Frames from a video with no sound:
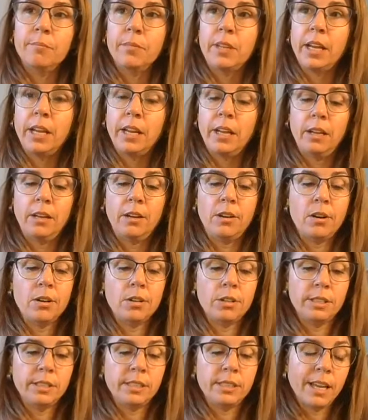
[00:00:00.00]
They
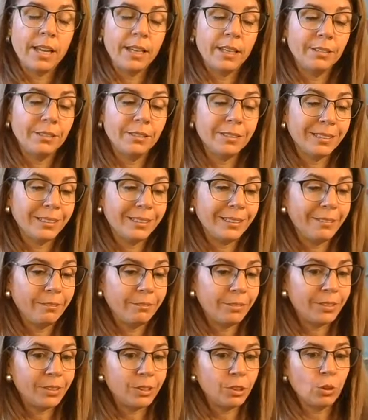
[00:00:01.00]
are entitled and
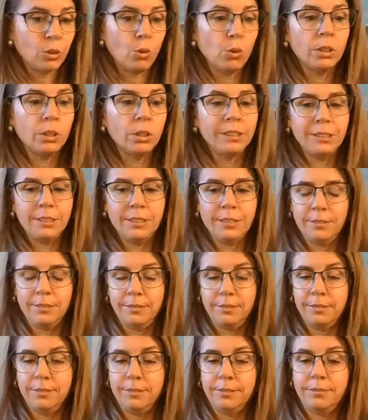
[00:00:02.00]
they've
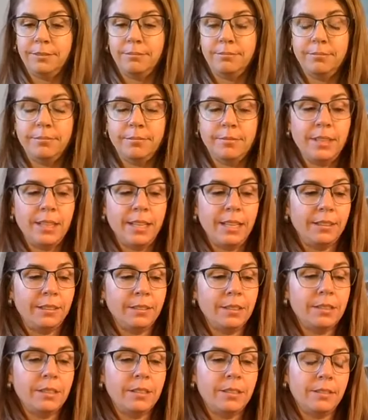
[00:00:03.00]
stolen
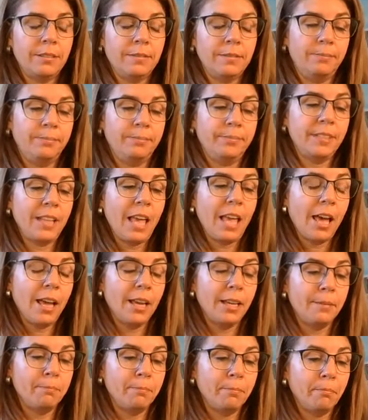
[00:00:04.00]
things
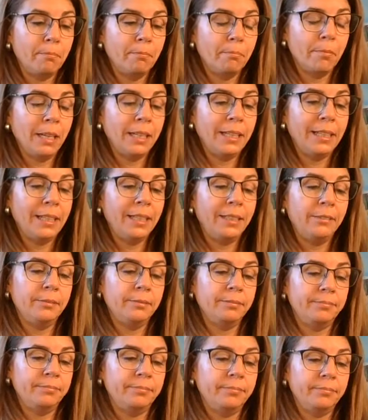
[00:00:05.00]
time, money,